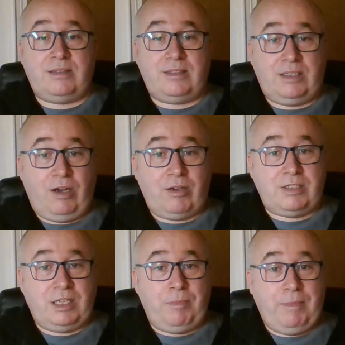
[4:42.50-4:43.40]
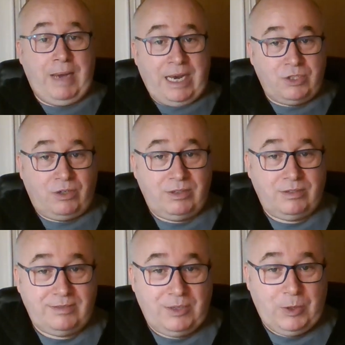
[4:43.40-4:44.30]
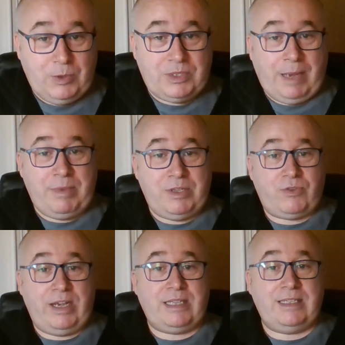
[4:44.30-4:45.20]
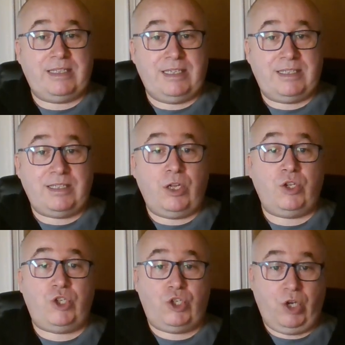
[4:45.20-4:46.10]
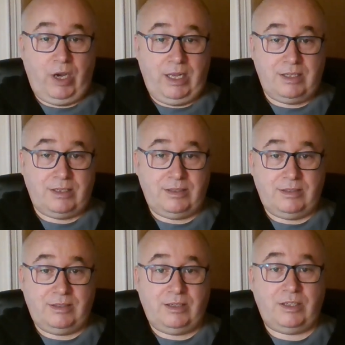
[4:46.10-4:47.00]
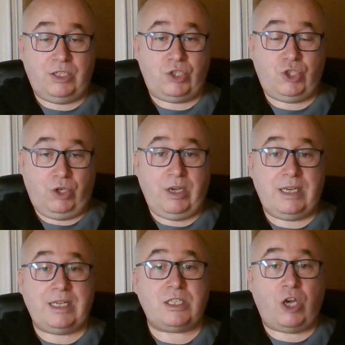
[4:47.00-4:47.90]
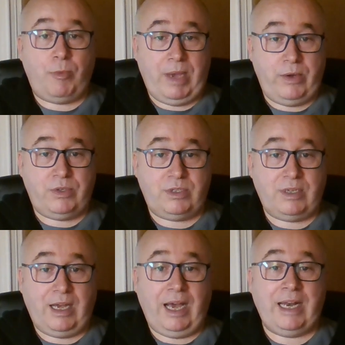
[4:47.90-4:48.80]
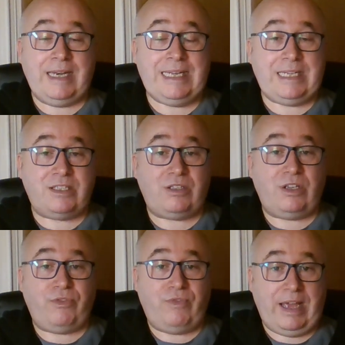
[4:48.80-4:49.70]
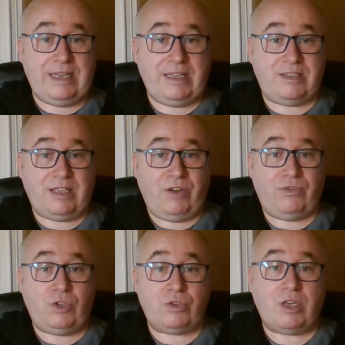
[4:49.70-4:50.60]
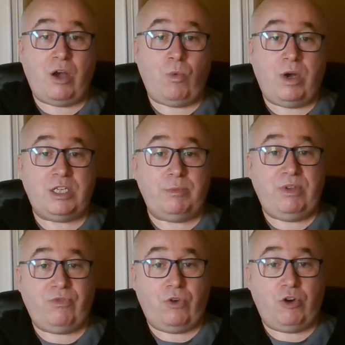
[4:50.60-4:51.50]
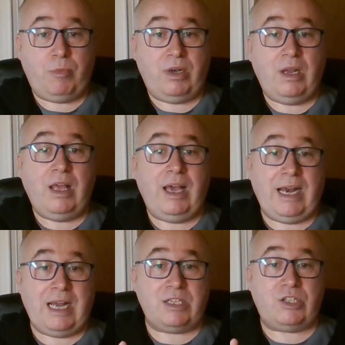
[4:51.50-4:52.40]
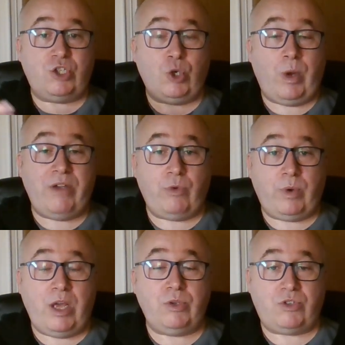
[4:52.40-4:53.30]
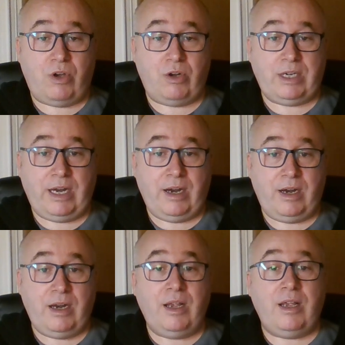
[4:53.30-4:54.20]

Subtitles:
The toxic manager who's demonstrating this child has come out and needs to defend itself, does not want to be vulnerable and has to show everyone how strong they are.